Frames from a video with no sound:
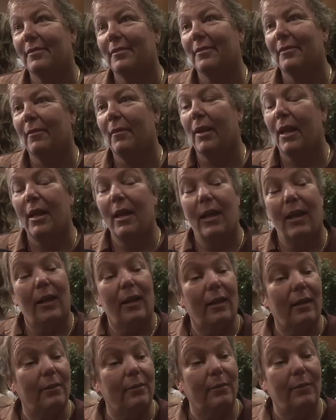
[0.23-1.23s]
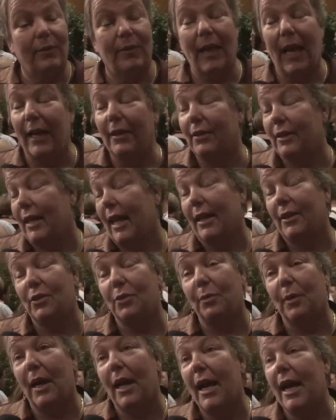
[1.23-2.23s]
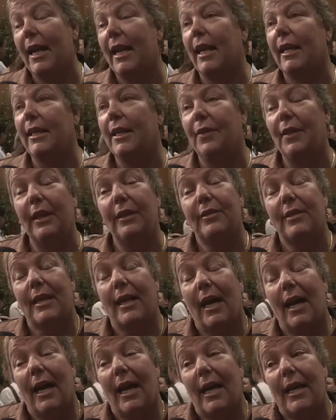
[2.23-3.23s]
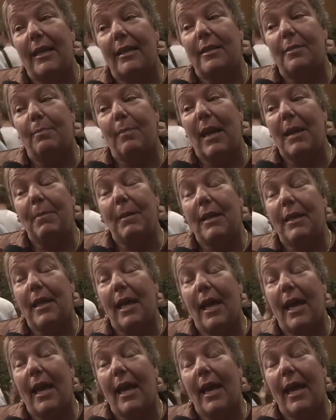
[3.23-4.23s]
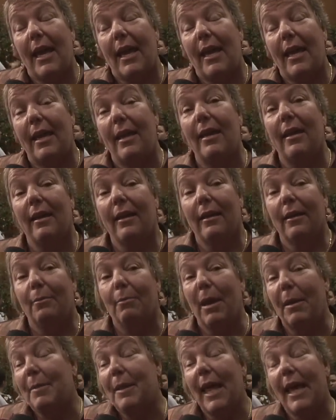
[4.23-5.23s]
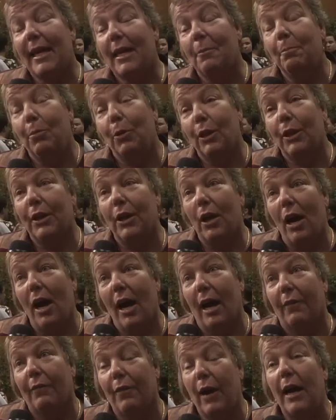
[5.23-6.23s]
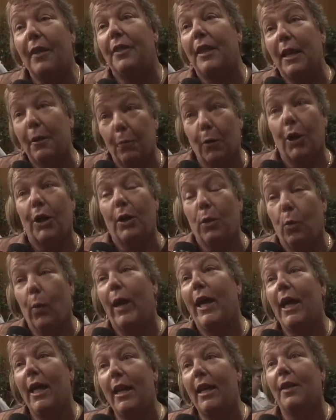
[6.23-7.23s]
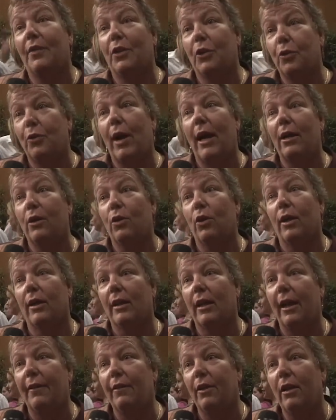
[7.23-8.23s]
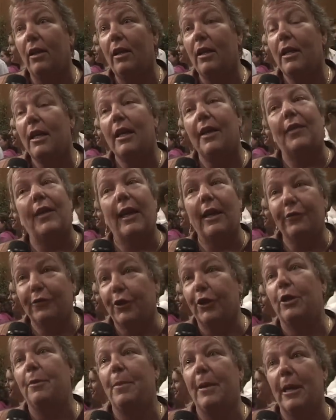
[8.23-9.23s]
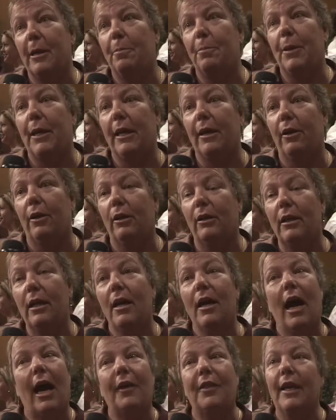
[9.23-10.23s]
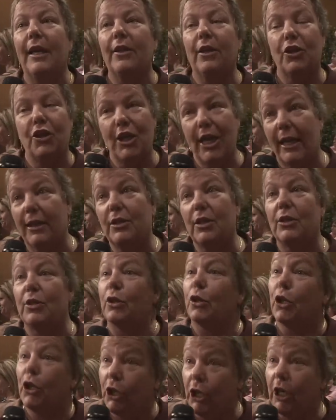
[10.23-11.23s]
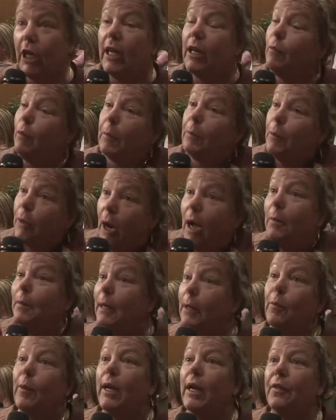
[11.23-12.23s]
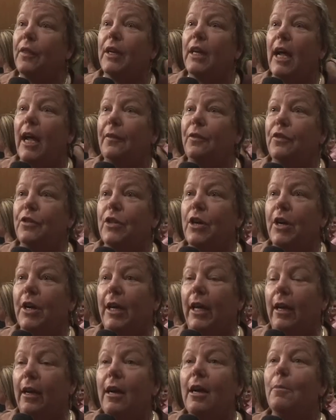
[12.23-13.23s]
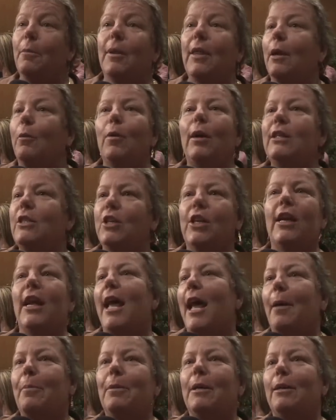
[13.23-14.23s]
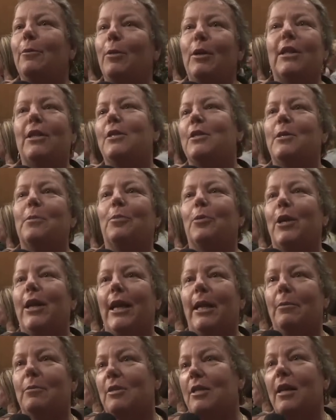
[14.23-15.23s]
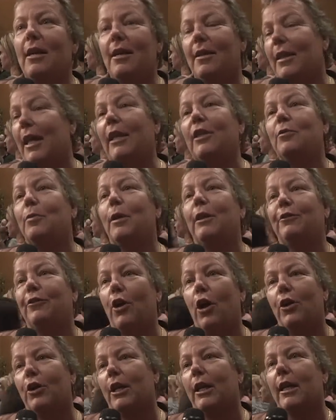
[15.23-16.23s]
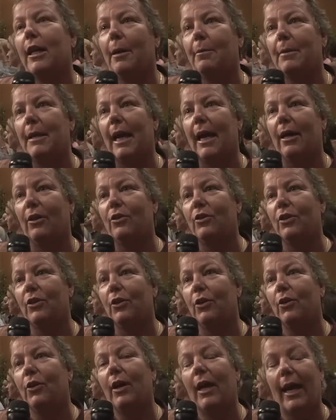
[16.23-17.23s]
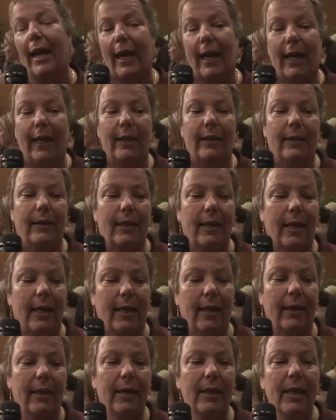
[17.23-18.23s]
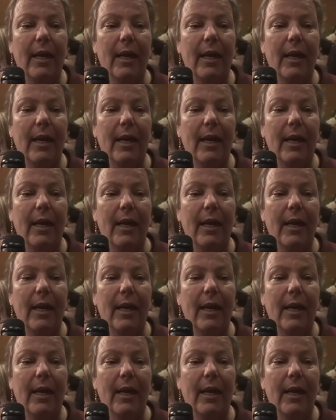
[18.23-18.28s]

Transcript: a crapshoot, right? That that's right. And these guys, maybe they maybe they can pull it off. I think we're going to win at the trial court level. Then it's going to be appealed. I think the chances are good. We'll probably win at the Ninth Circuit. But then what's going to happen with the Supremes? That's what it's all going to come down to. And uh,